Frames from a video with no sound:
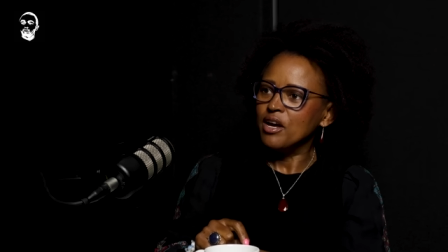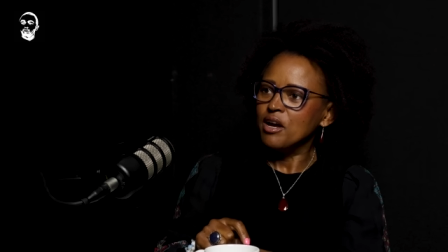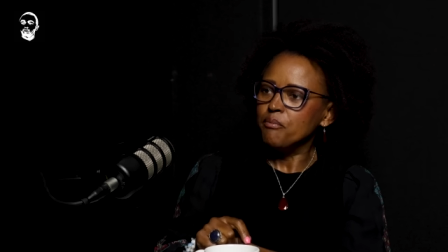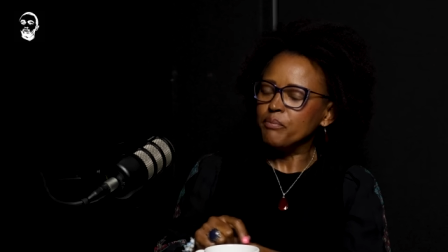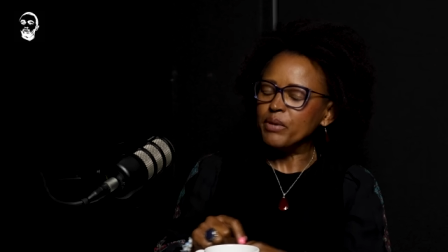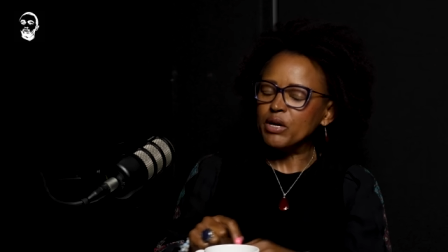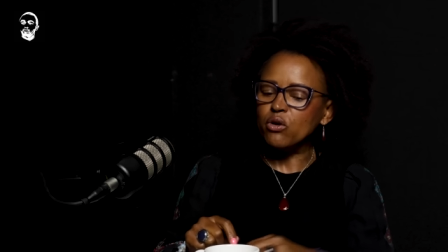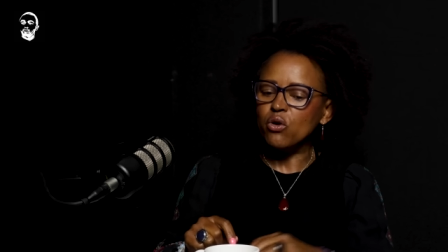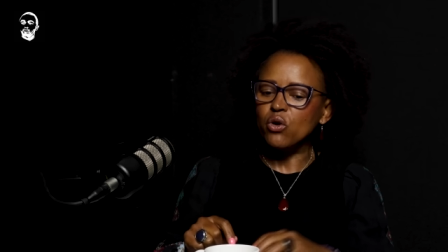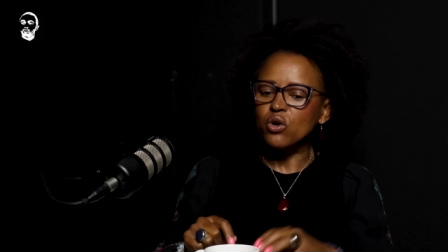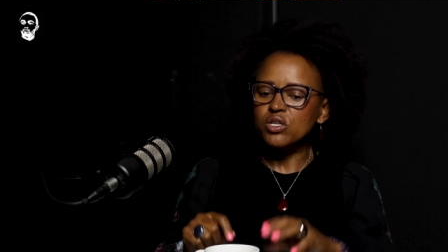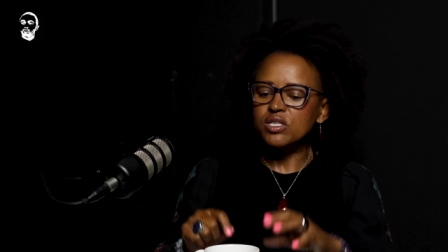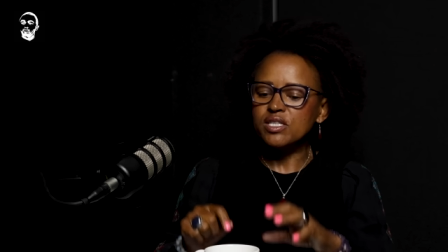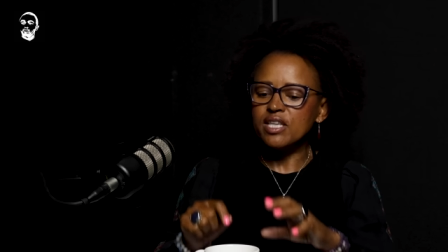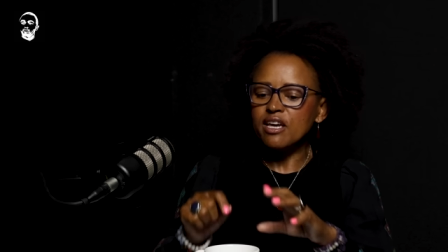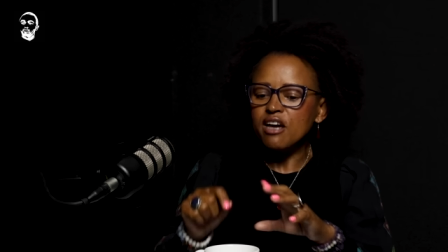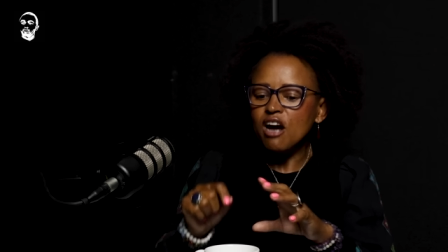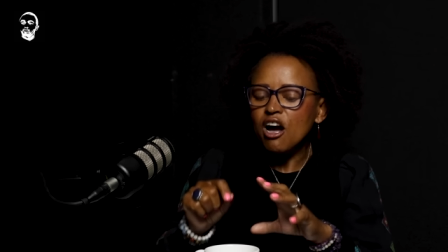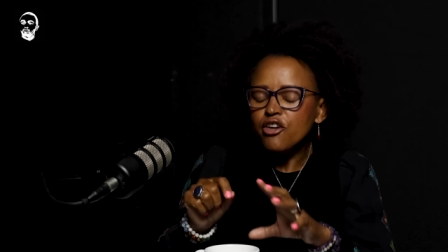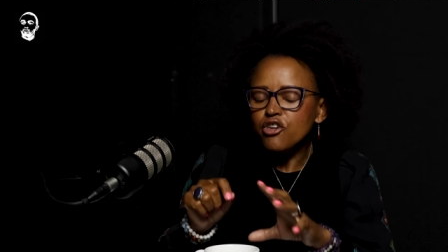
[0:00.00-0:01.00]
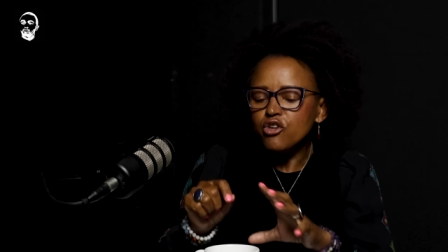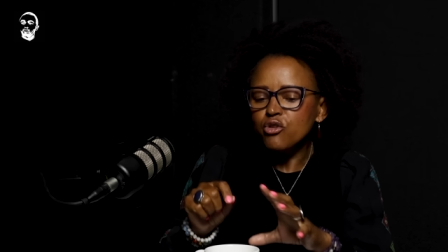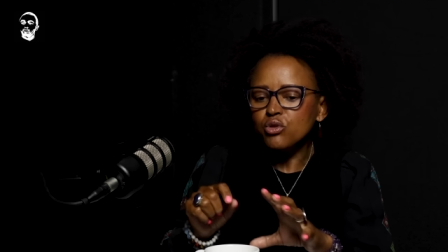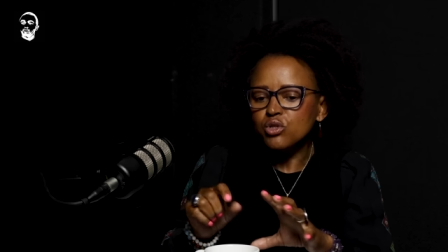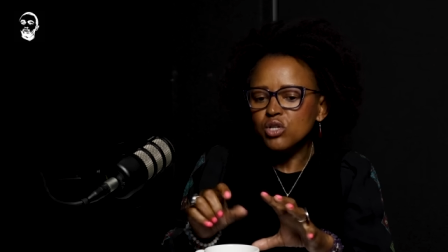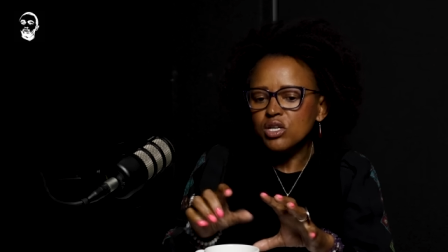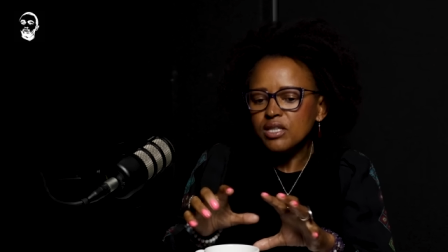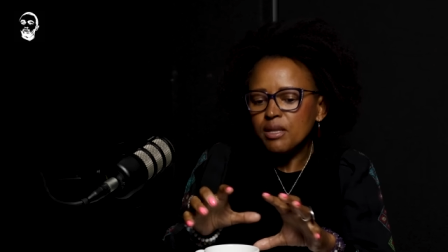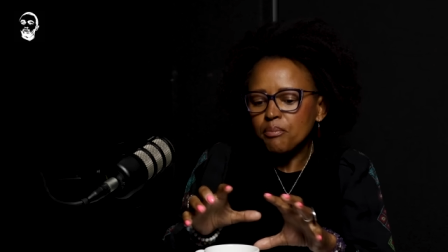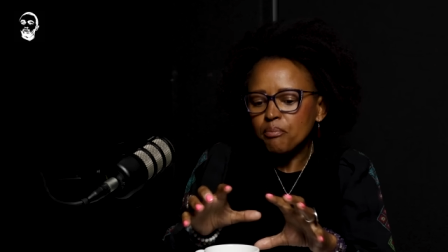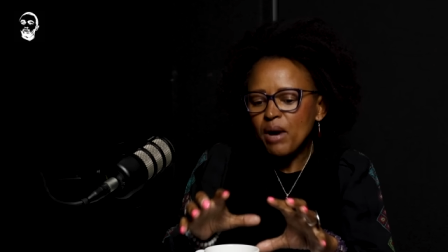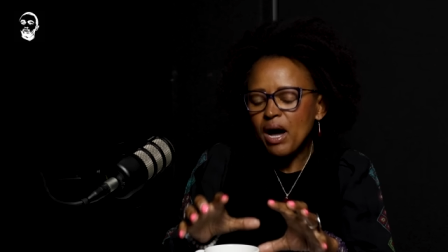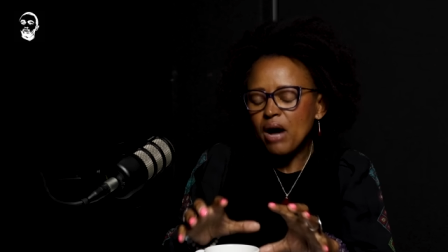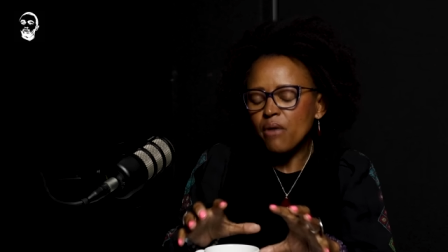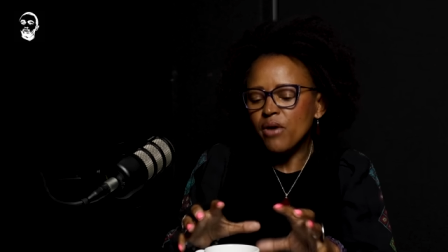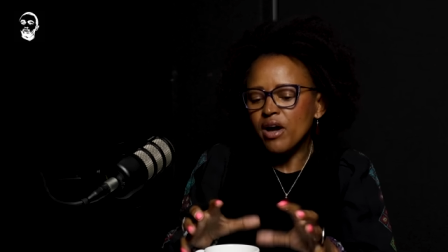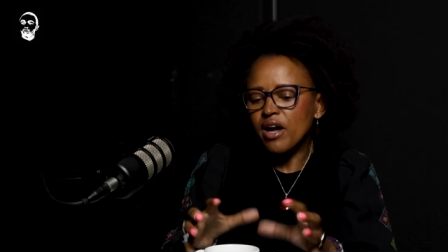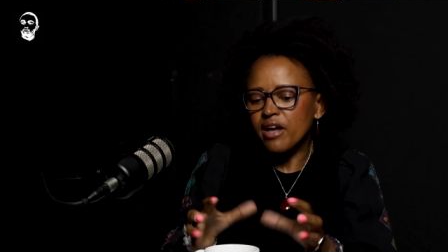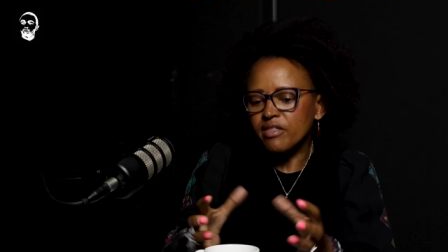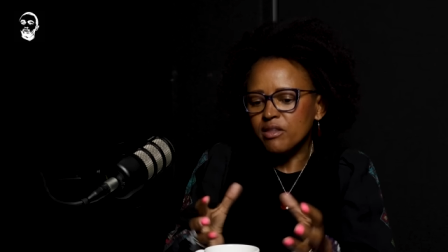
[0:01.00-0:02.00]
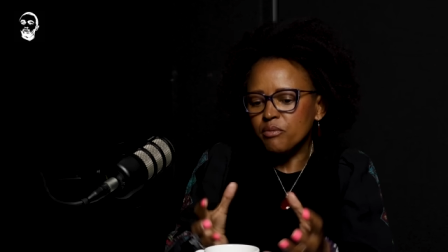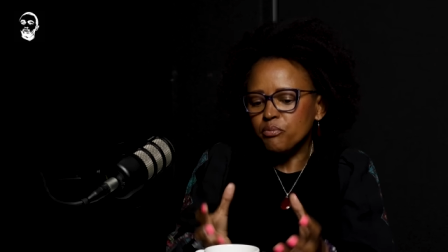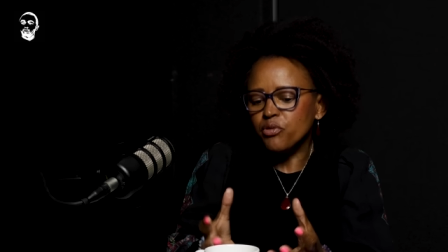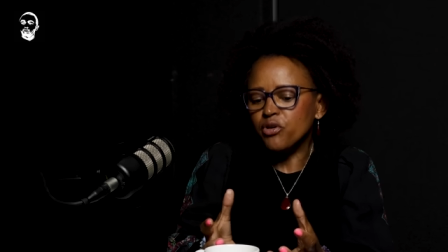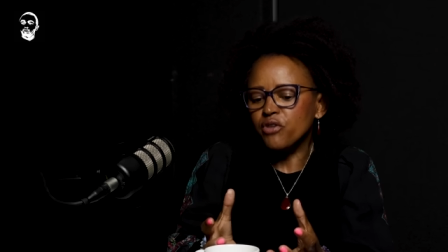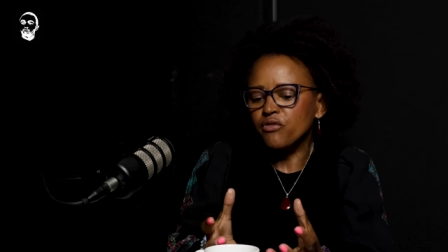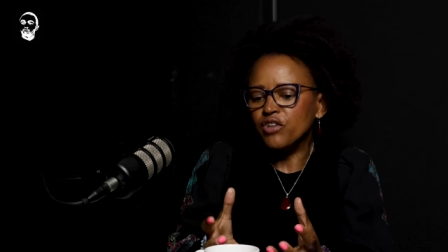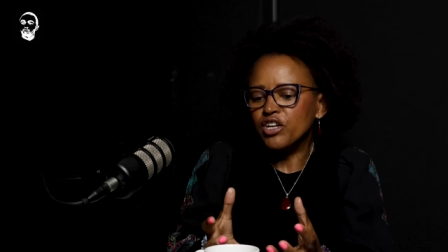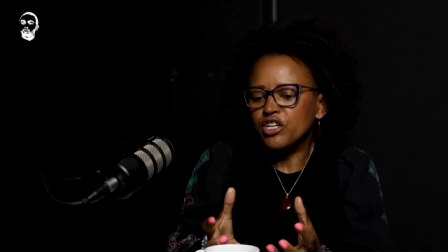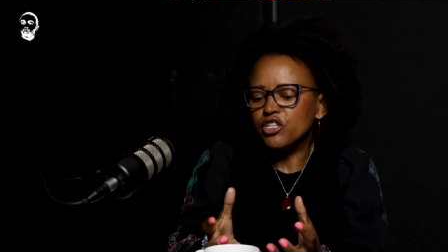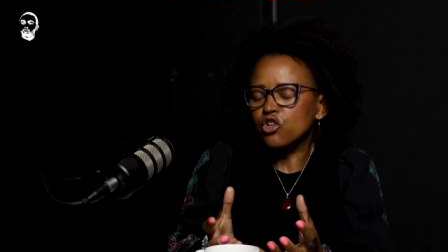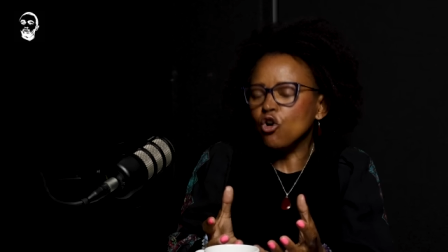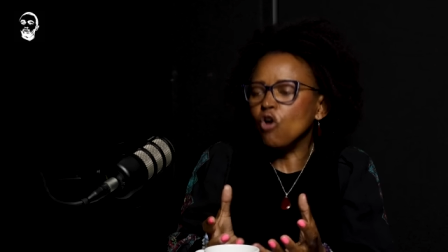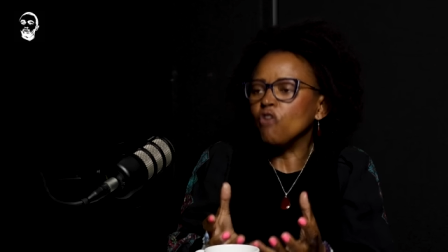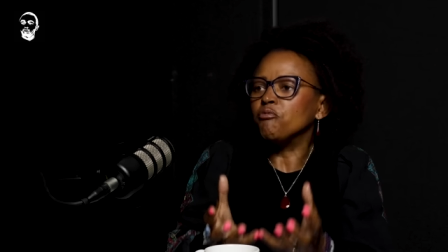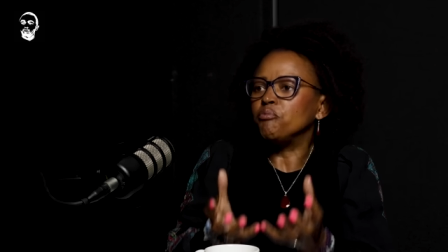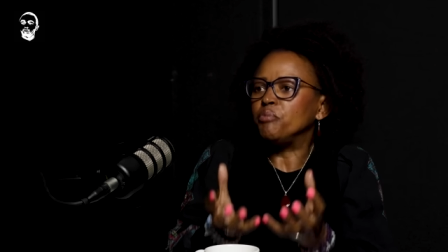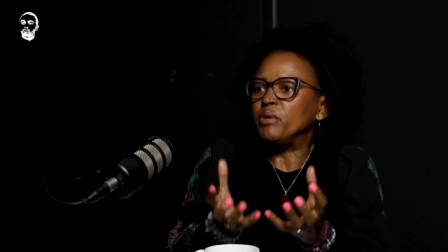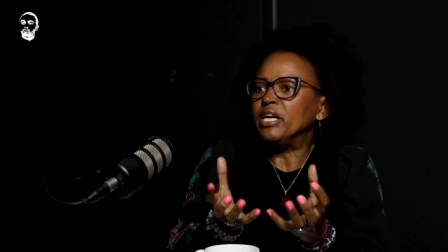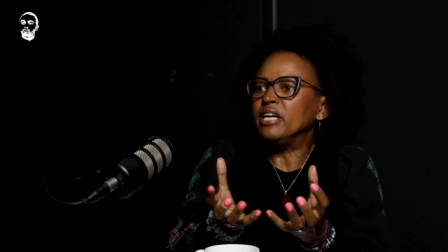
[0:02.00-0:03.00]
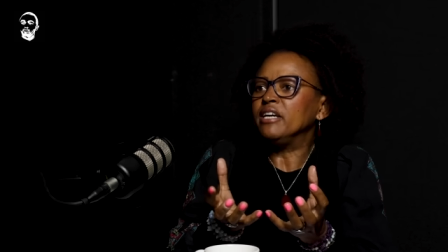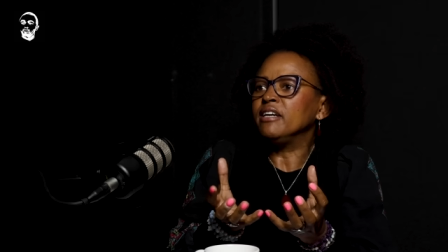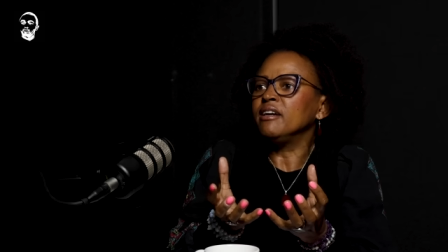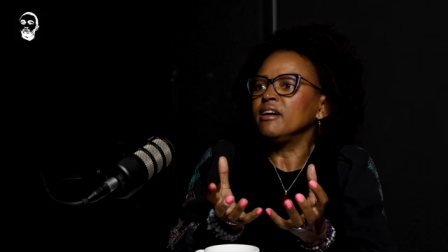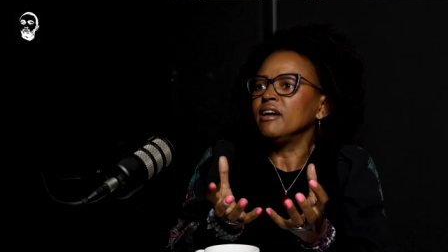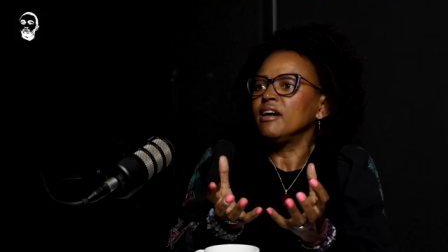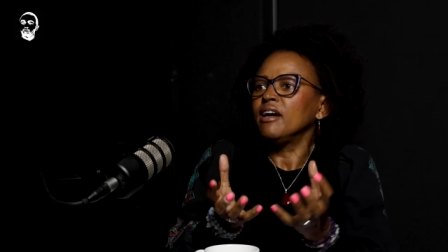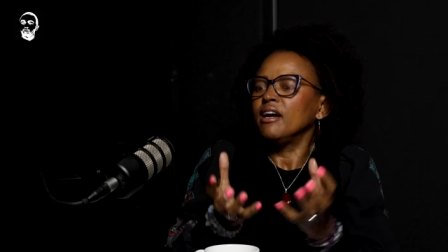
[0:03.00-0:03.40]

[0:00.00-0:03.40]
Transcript: because they are using the power and the privilege of being